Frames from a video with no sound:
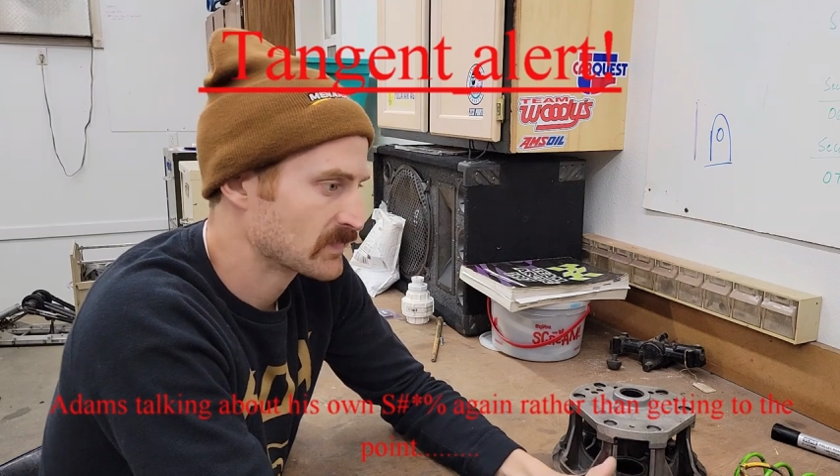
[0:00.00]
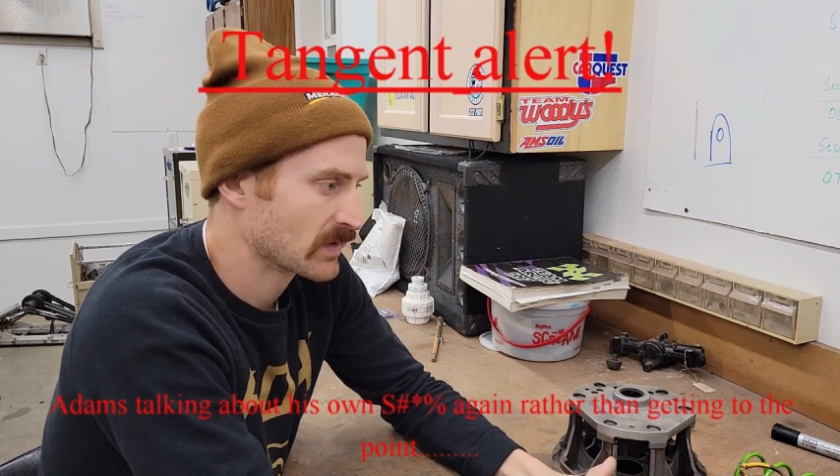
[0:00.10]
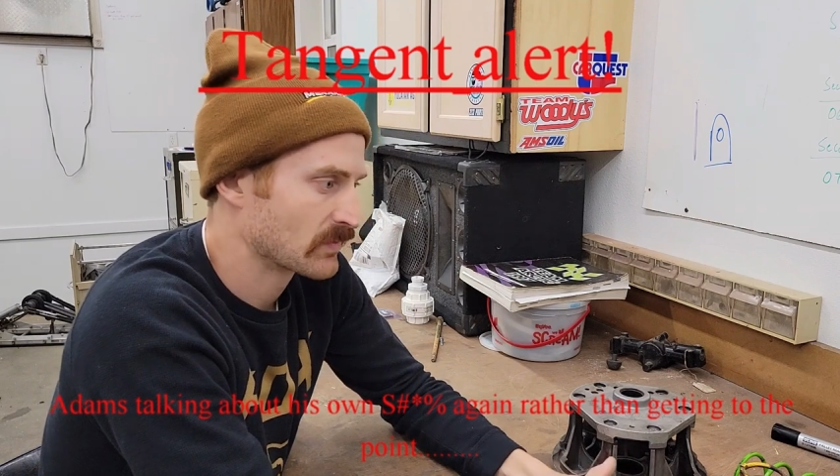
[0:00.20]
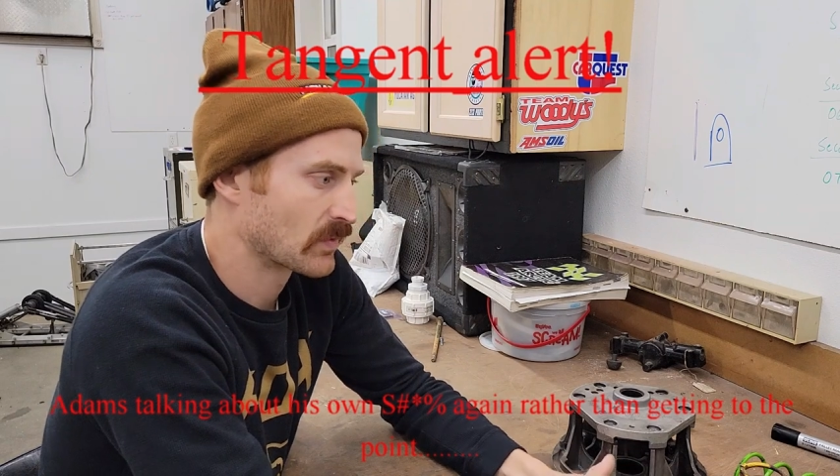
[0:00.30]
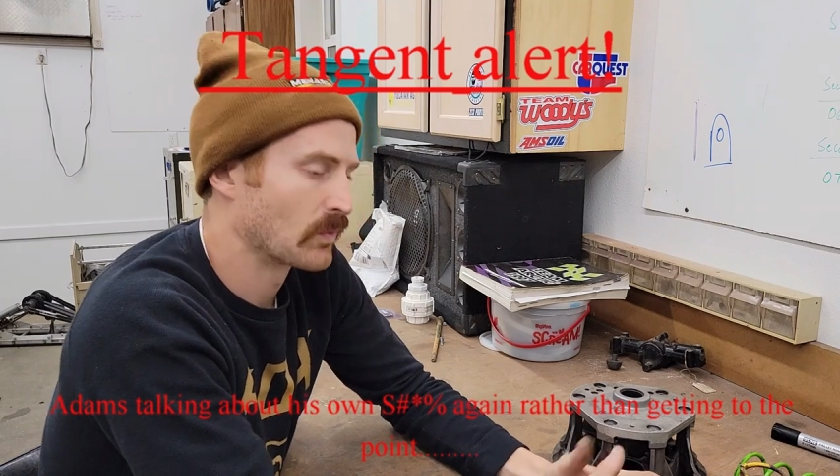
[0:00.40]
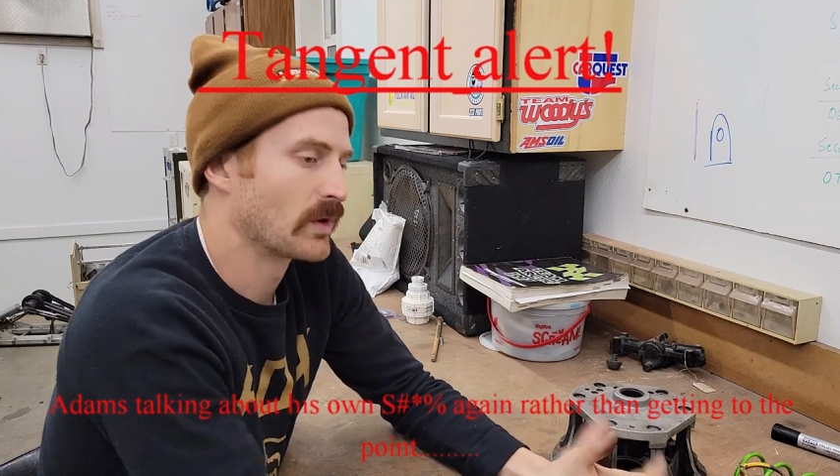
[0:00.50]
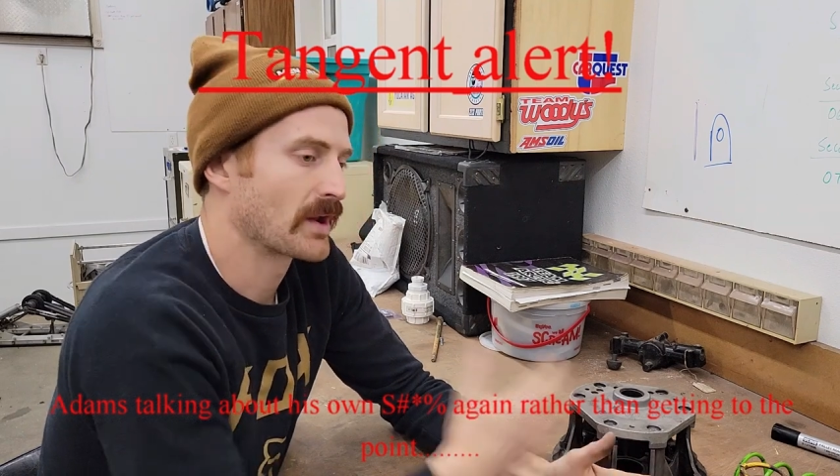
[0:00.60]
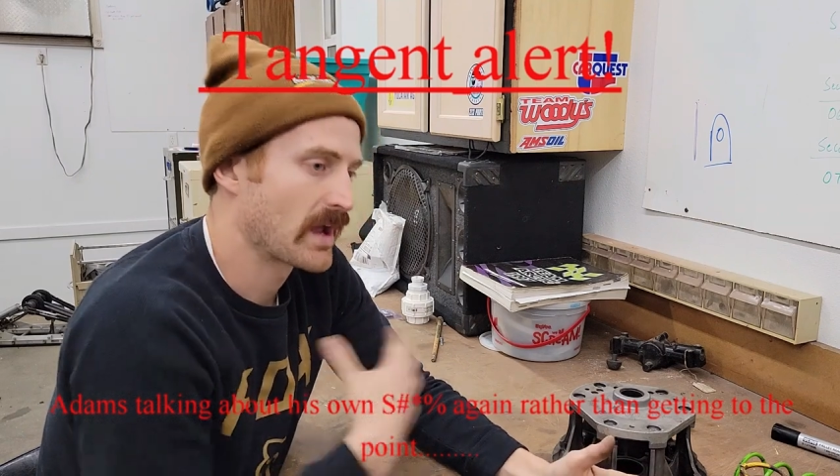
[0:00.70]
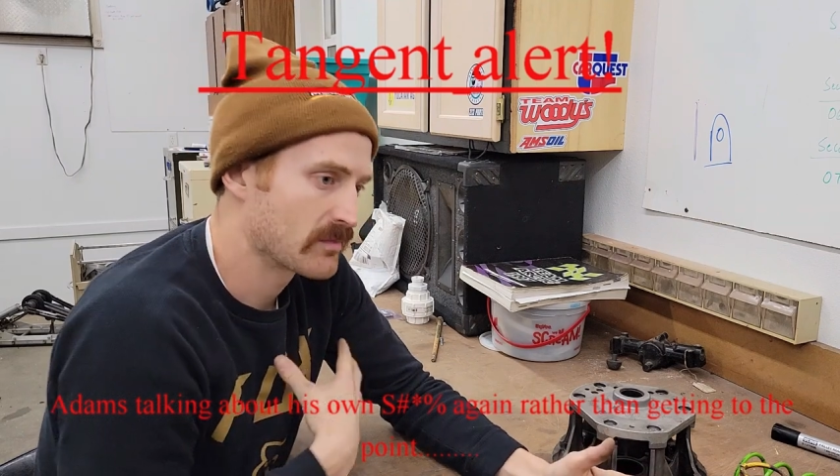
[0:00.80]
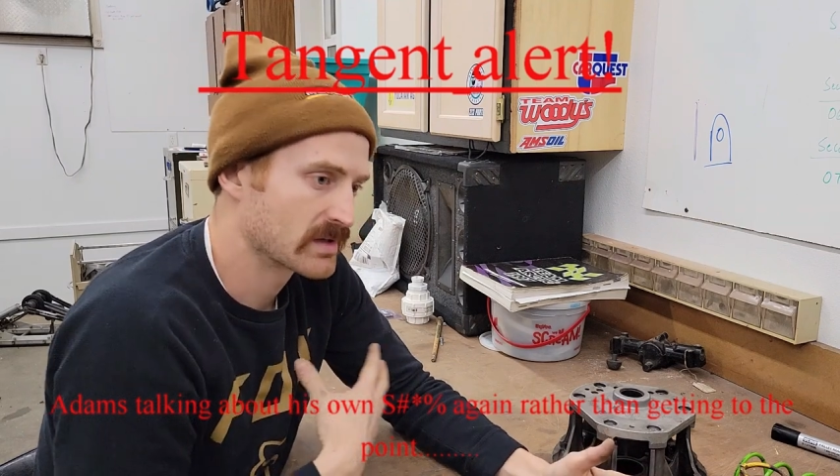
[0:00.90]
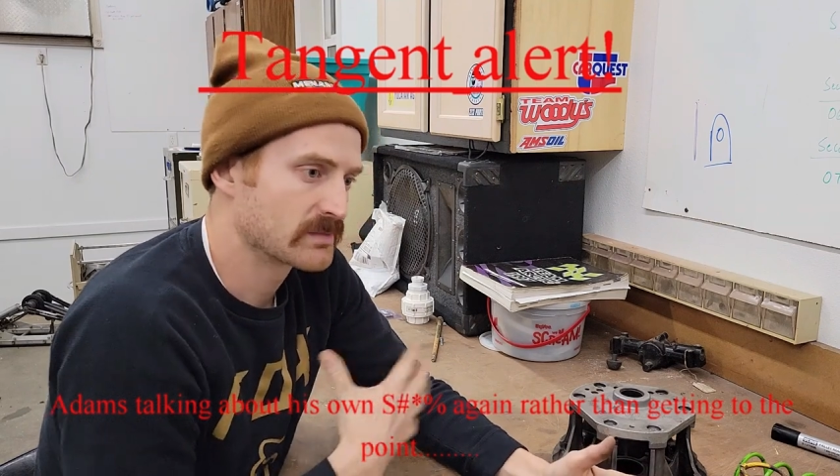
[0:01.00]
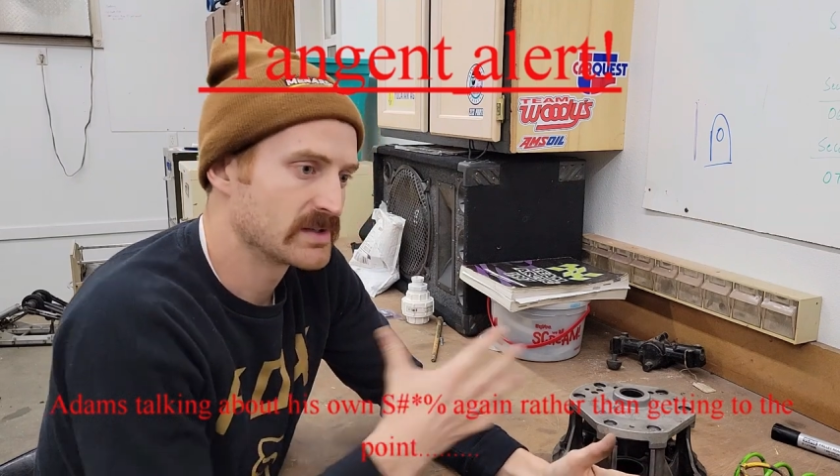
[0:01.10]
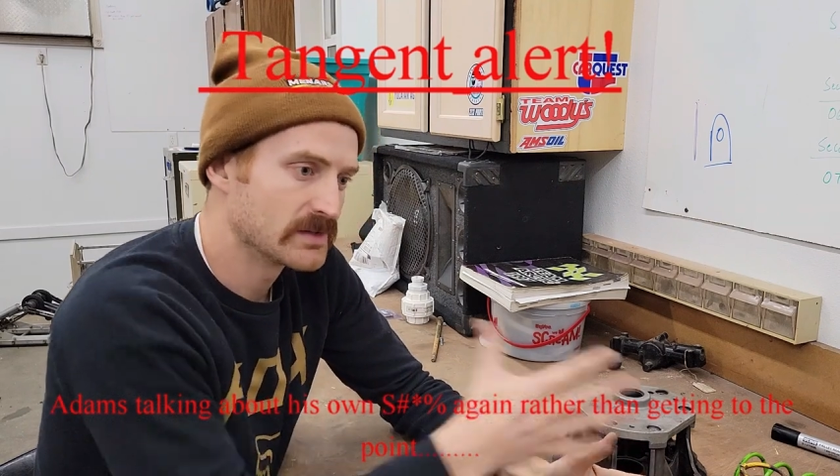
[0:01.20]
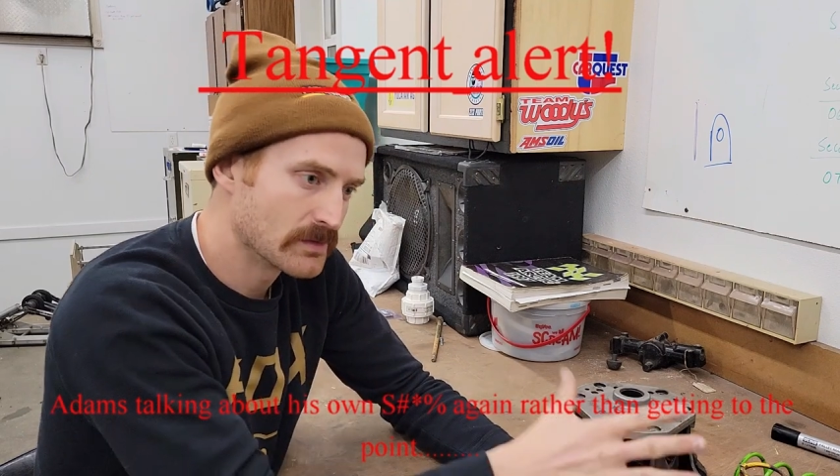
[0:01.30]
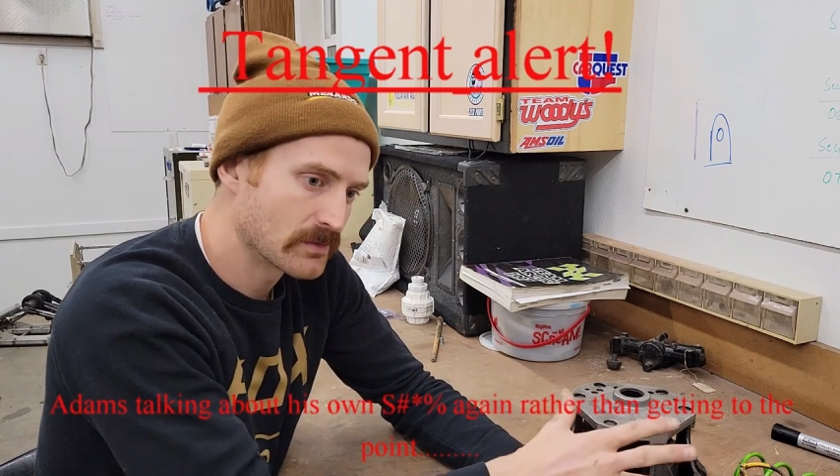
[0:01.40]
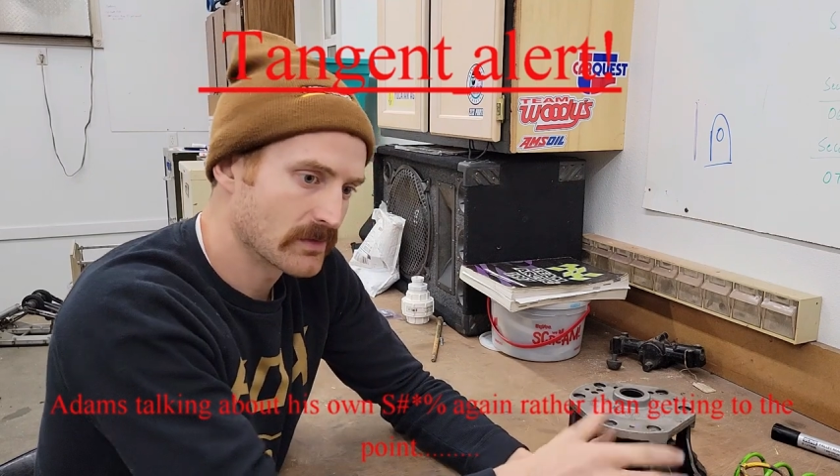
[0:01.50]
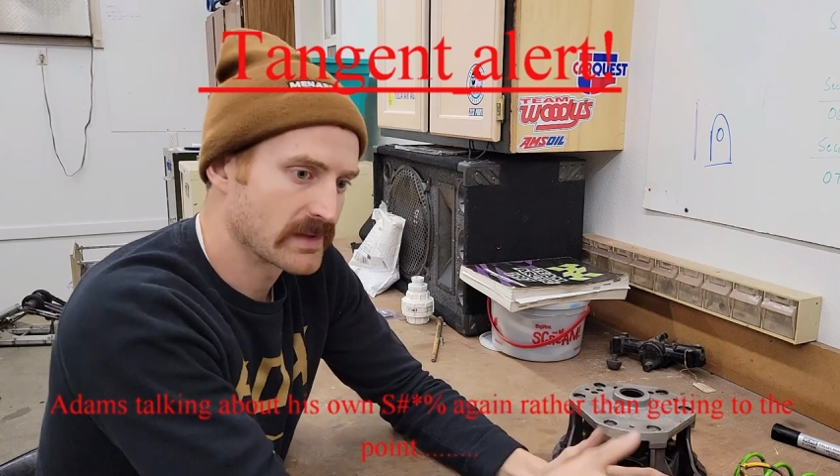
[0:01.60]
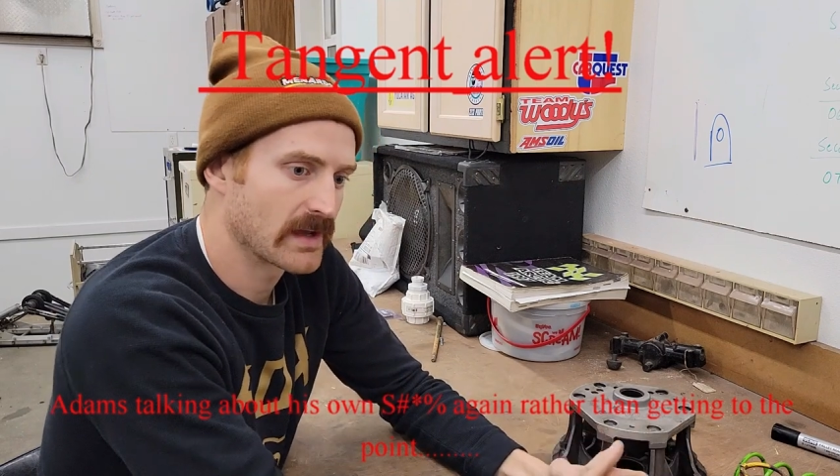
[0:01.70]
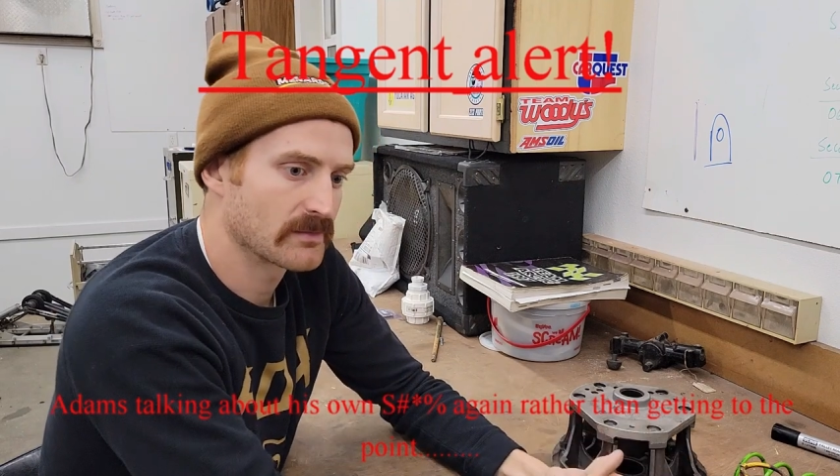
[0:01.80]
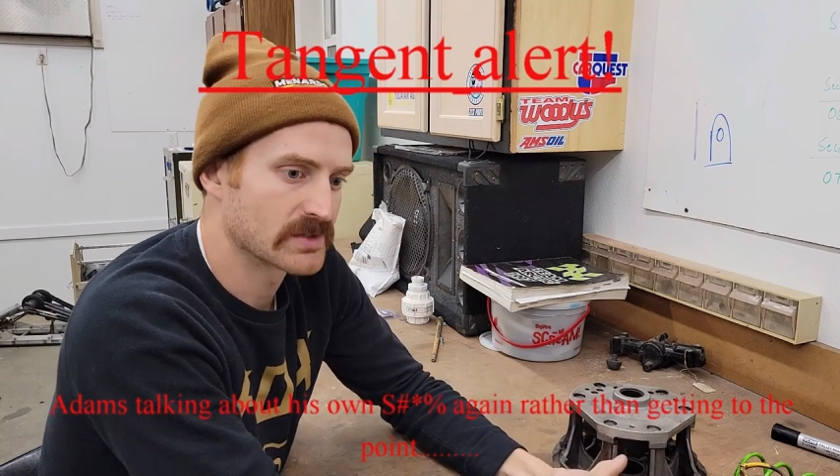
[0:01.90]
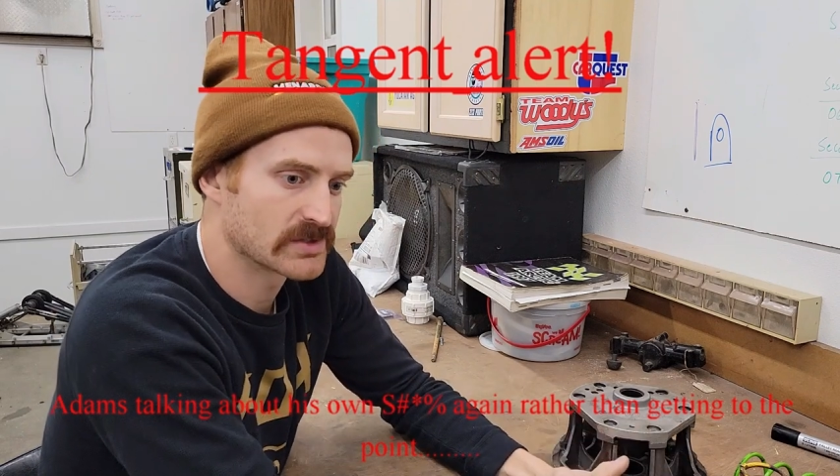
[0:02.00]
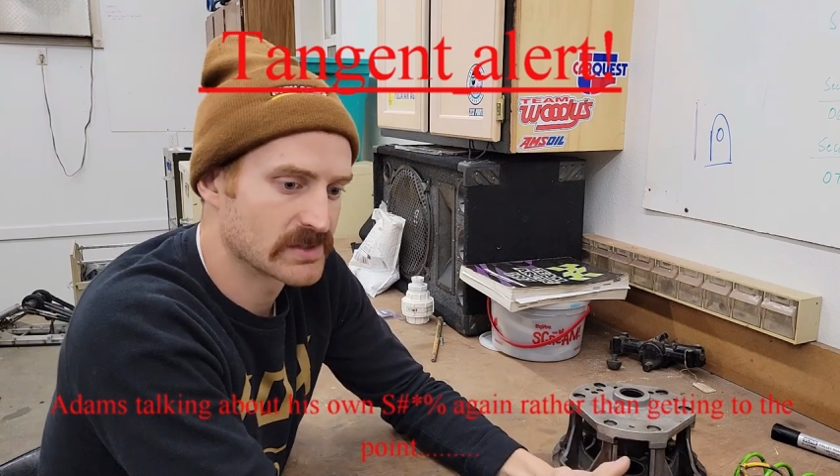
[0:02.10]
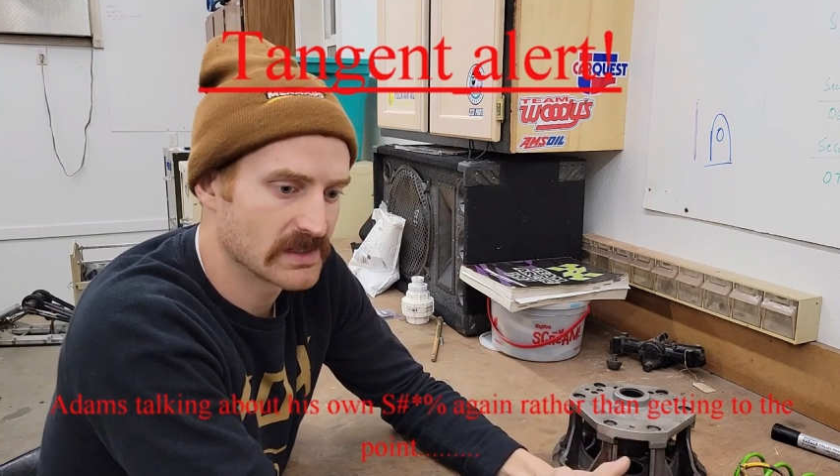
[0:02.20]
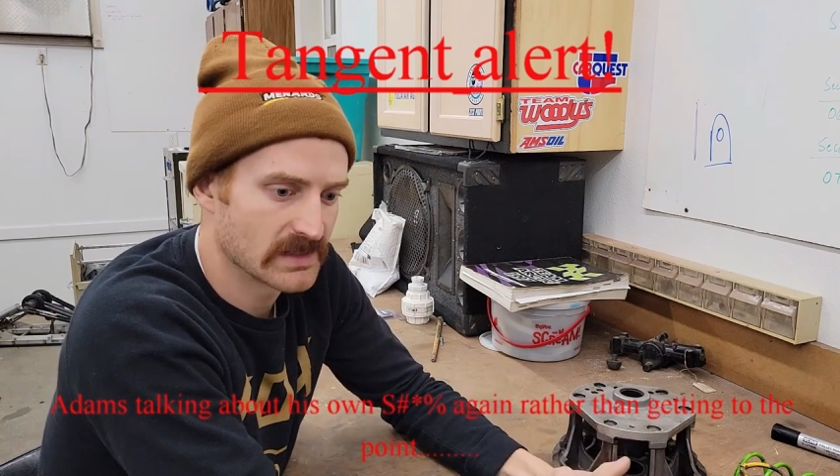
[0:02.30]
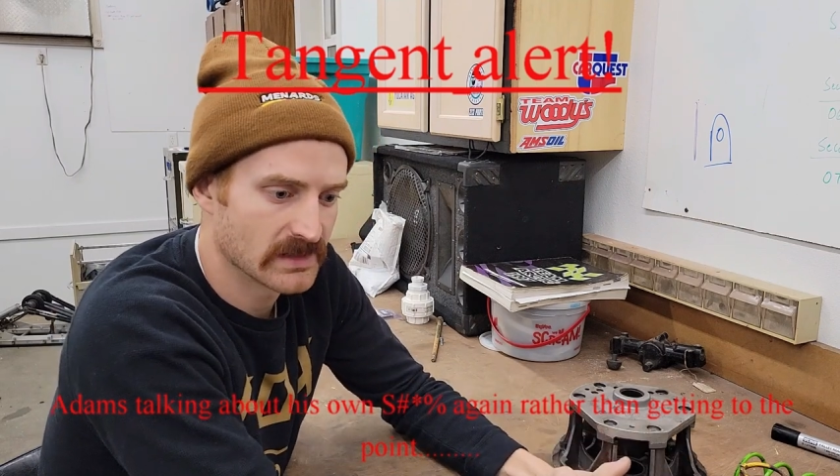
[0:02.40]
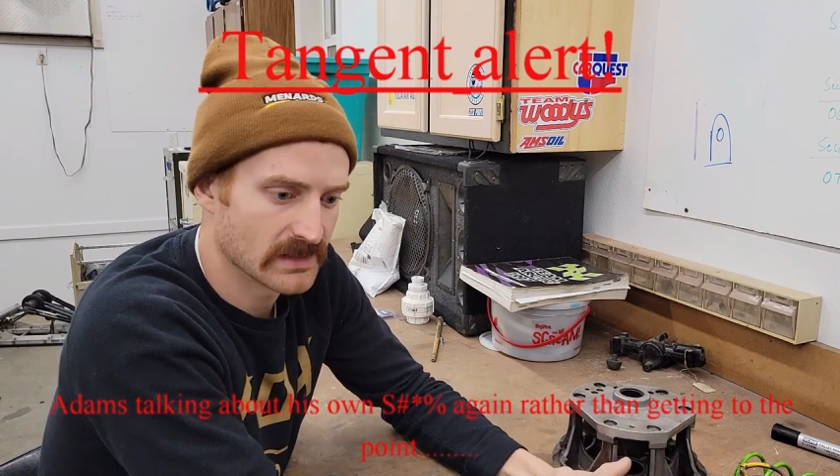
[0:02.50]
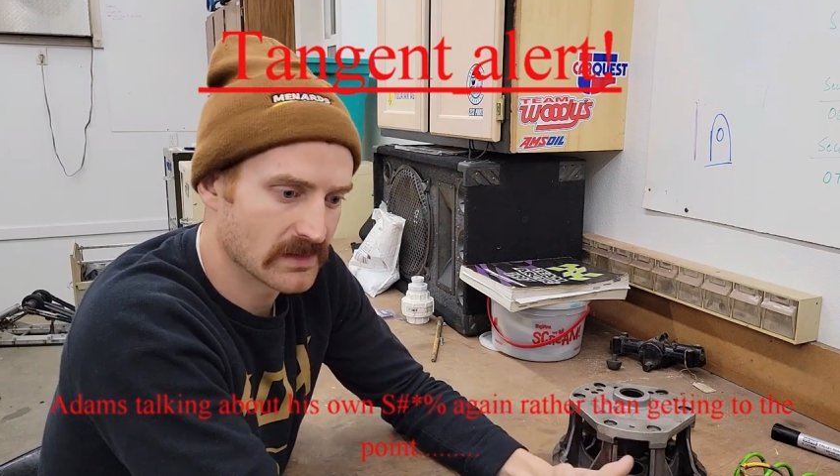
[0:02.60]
for what I'm gonna be doing with that machine,